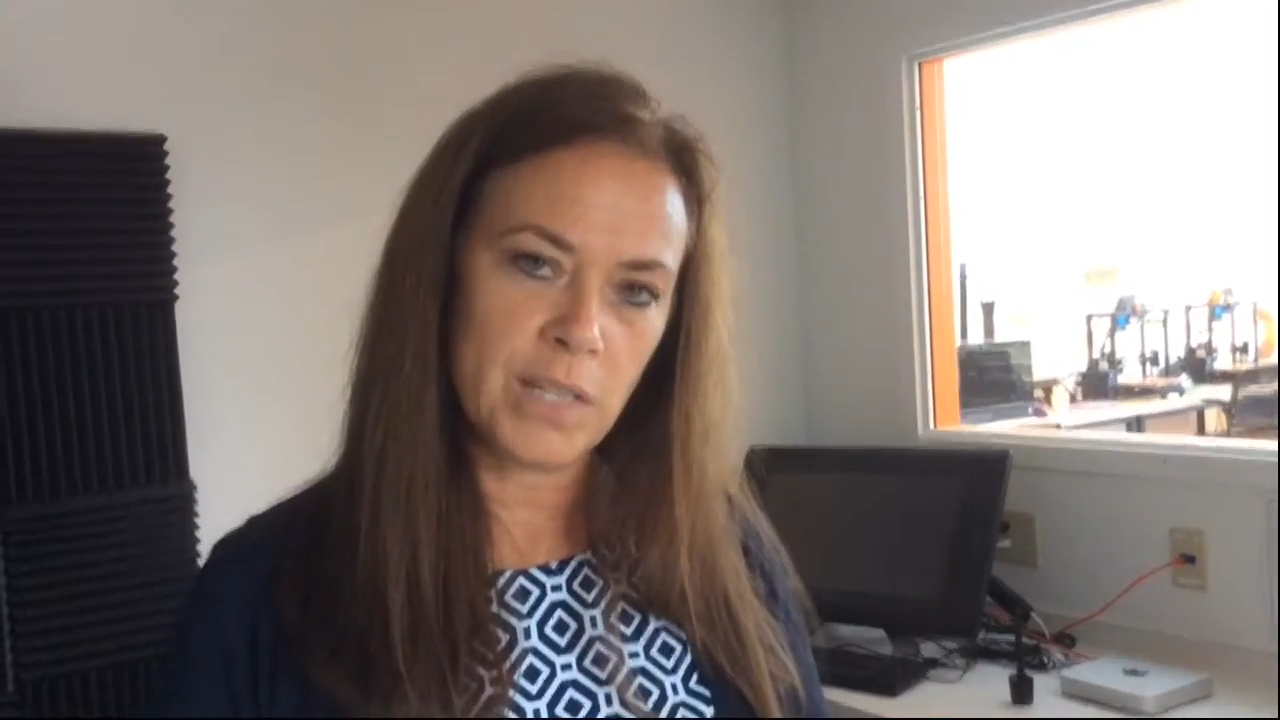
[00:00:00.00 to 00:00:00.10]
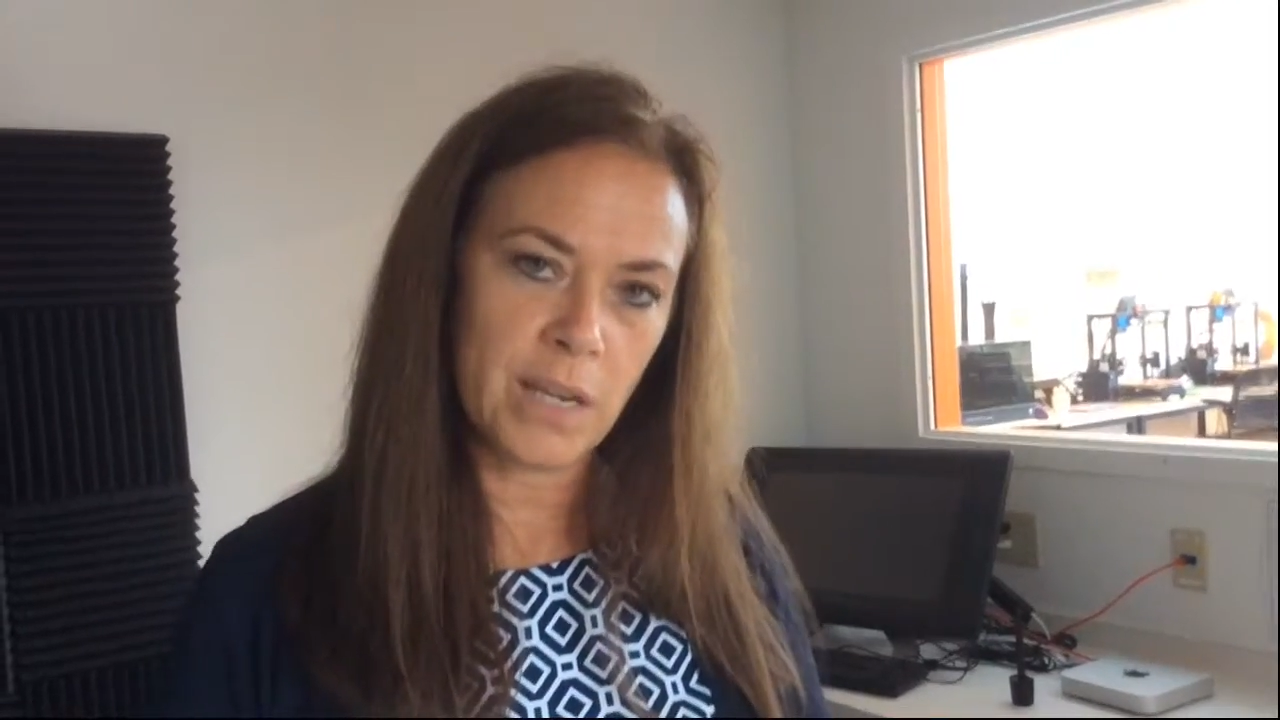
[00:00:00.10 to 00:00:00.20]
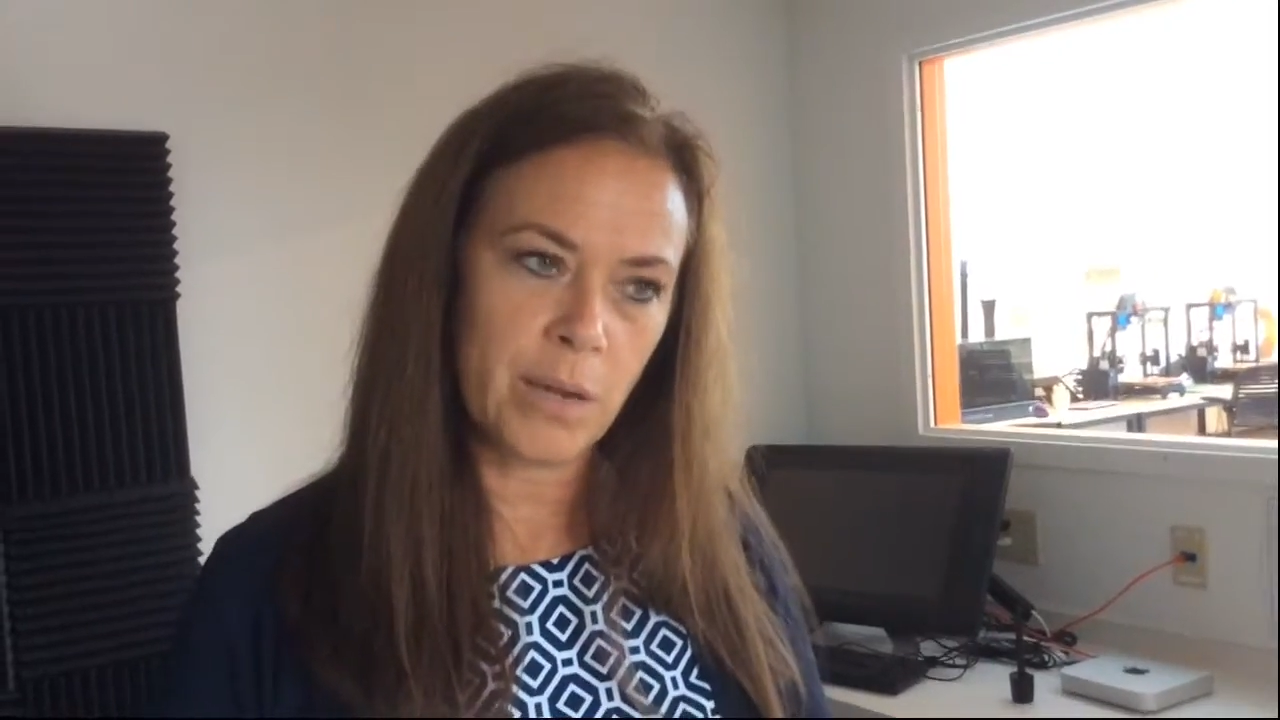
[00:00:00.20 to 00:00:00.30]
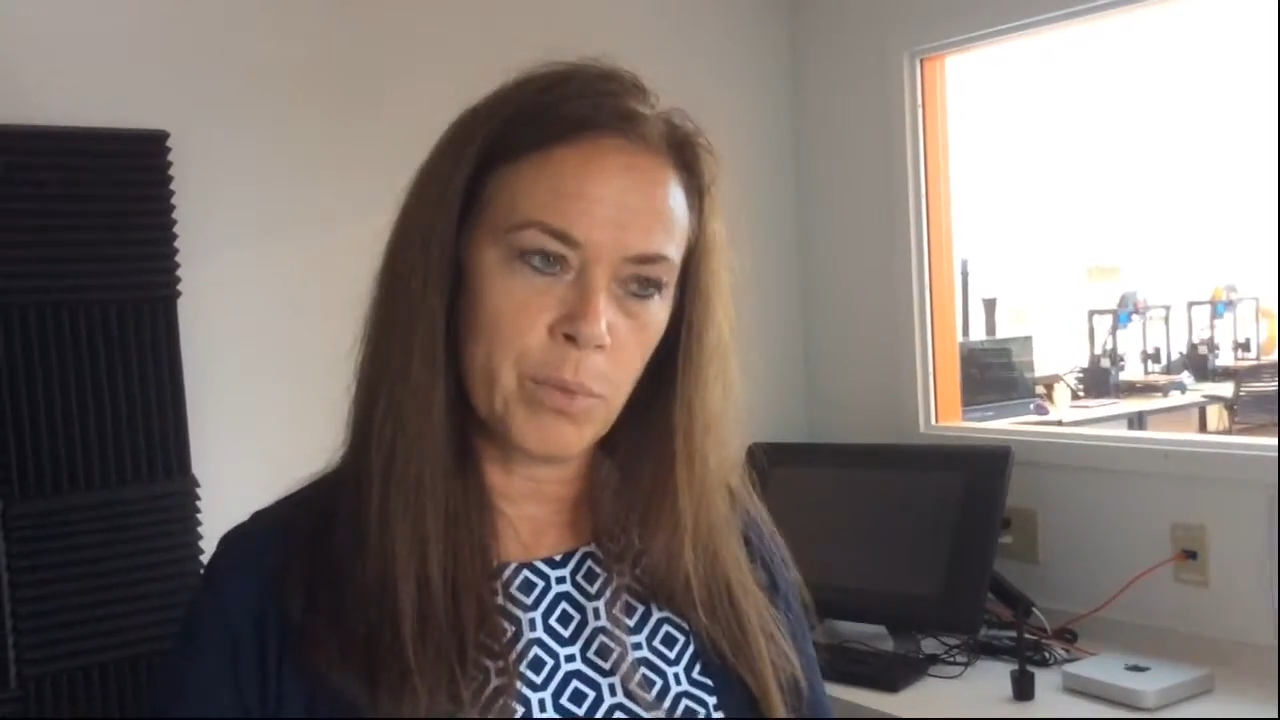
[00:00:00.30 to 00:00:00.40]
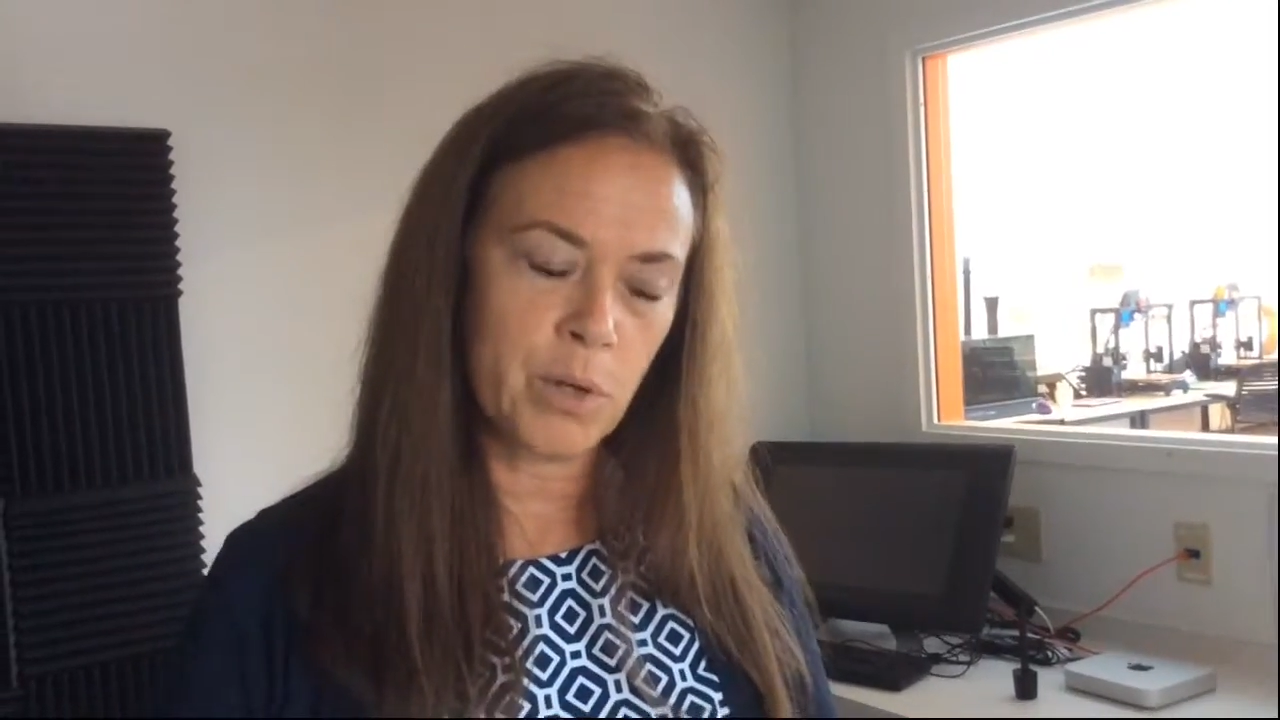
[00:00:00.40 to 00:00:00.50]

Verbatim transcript: that come in